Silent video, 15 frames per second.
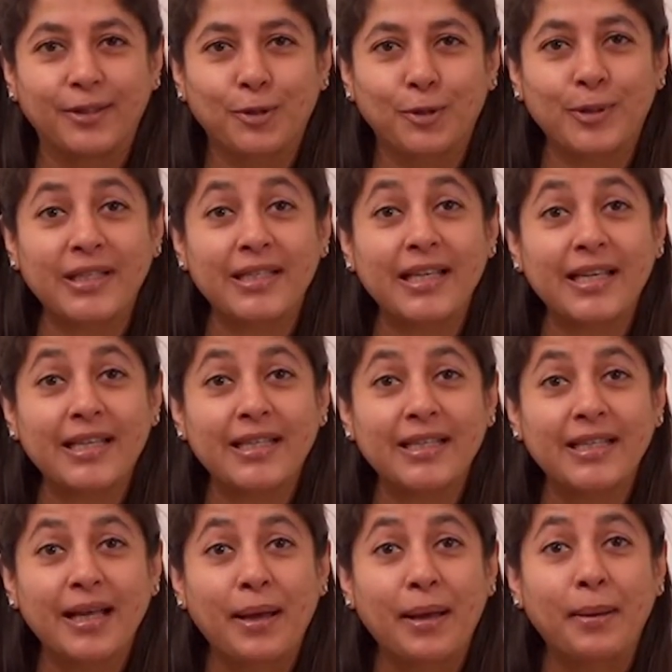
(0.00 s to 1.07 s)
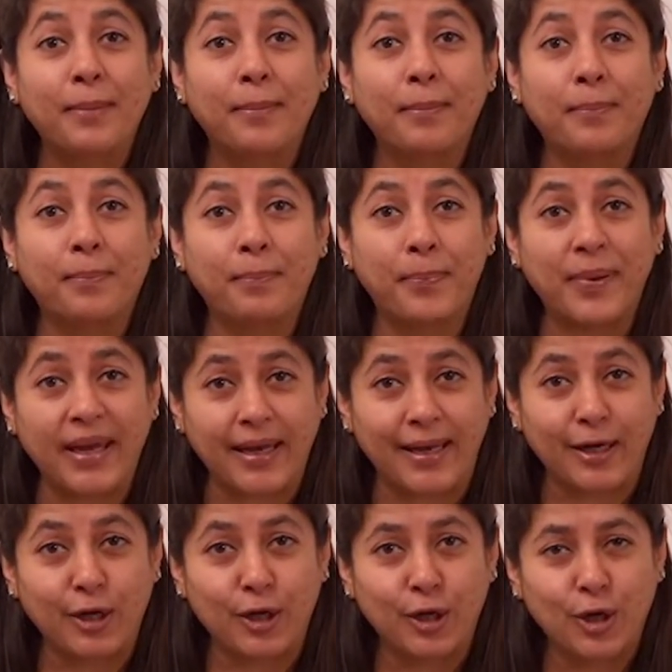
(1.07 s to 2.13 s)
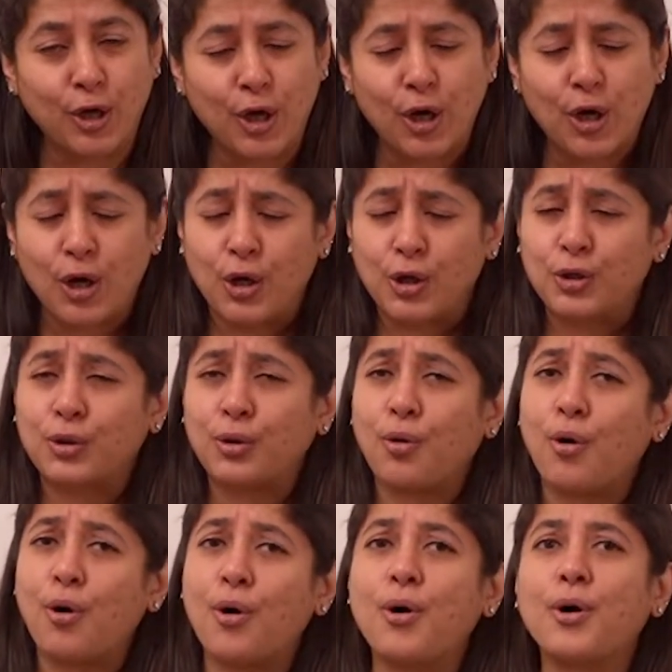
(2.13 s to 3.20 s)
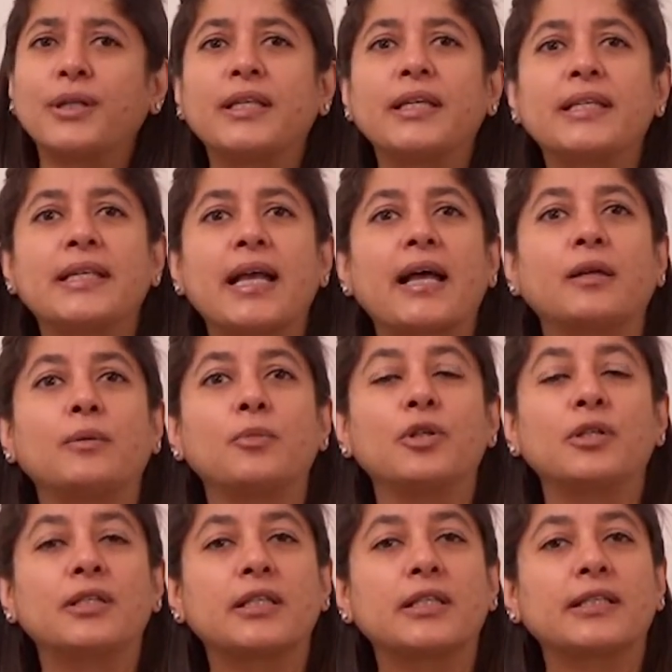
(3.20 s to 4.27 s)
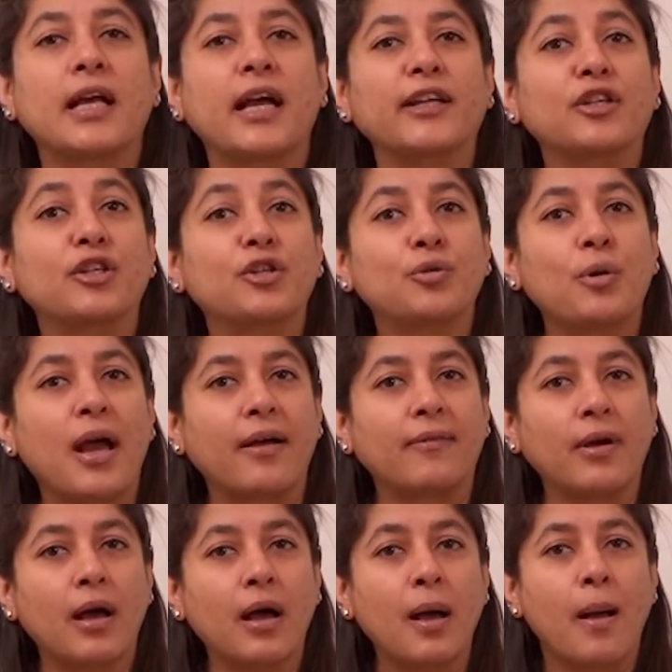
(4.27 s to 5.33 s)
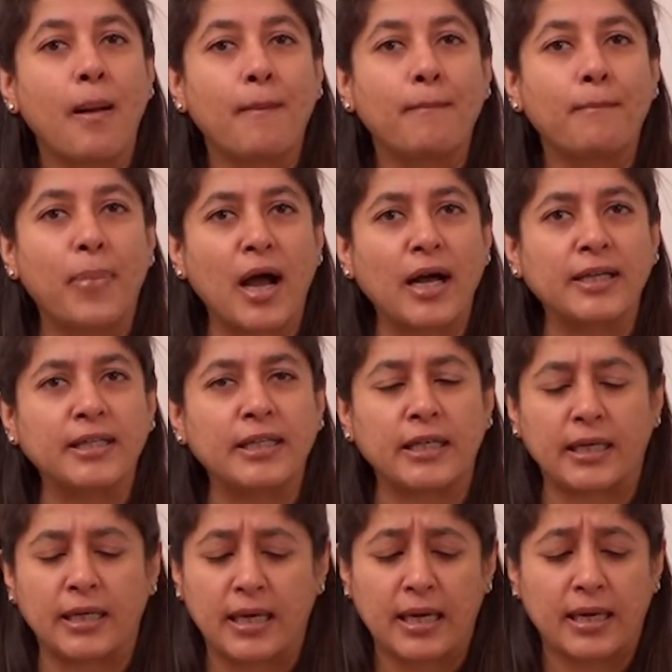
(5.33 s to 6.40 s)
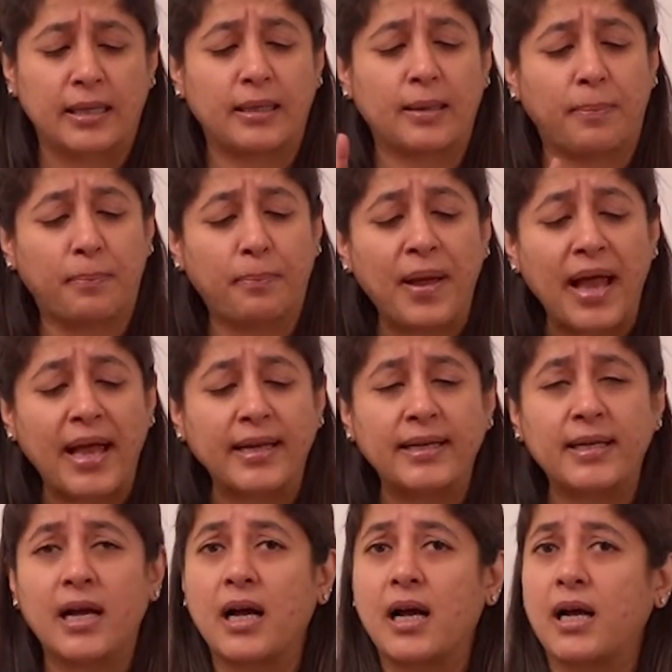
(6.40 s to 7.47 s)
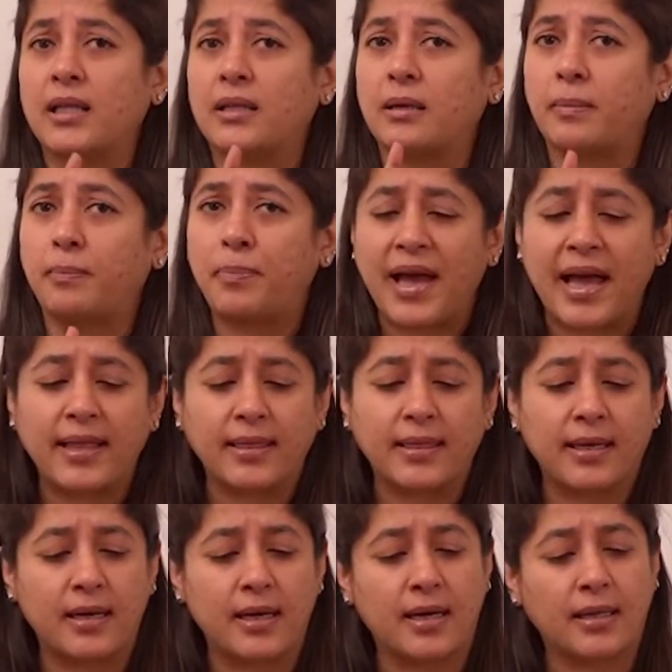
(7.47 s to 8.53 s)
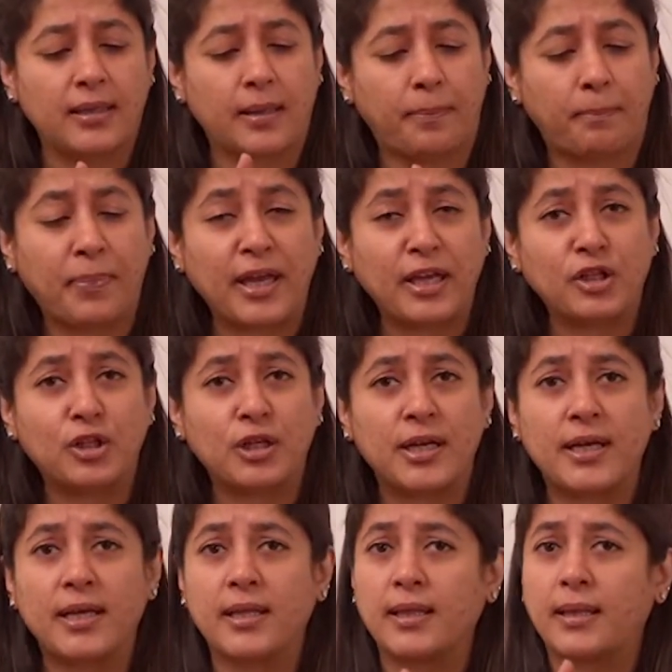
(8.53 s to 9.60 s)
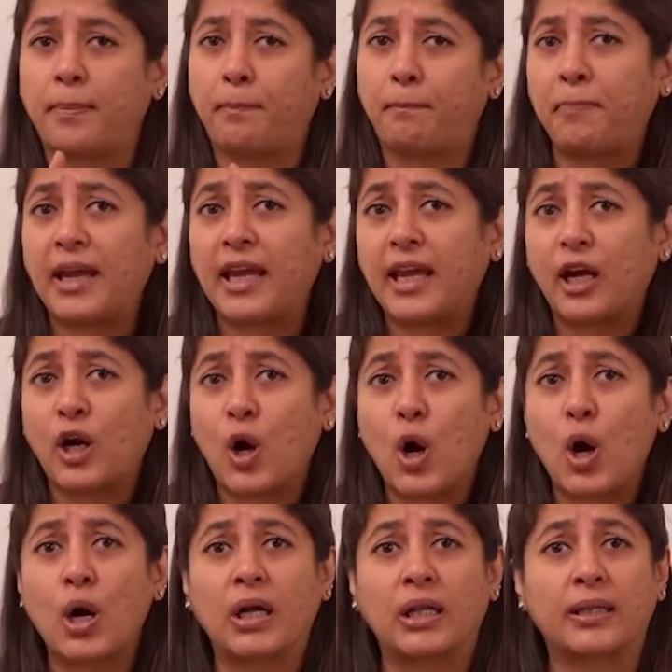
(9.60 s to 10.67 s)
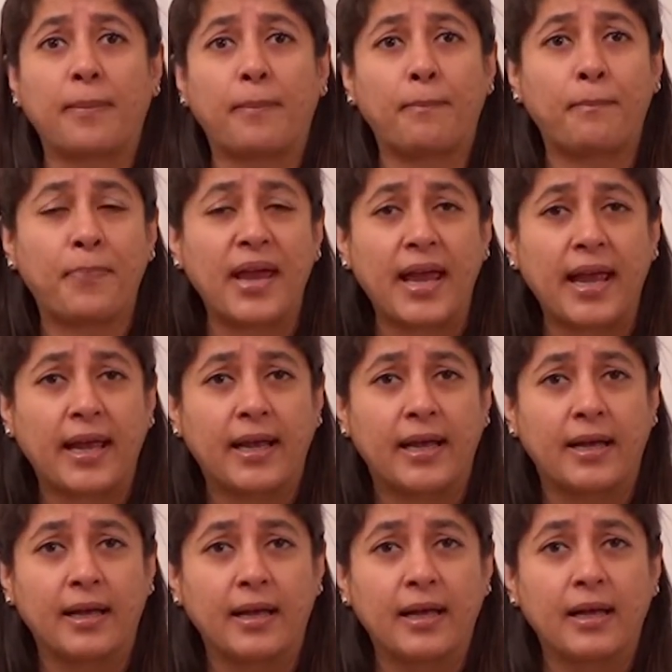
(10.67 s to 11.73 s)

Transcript: Who is this? Pig. So all these animals decided to have a party. The panda, the panther, the pigeon, the peacock, the pig.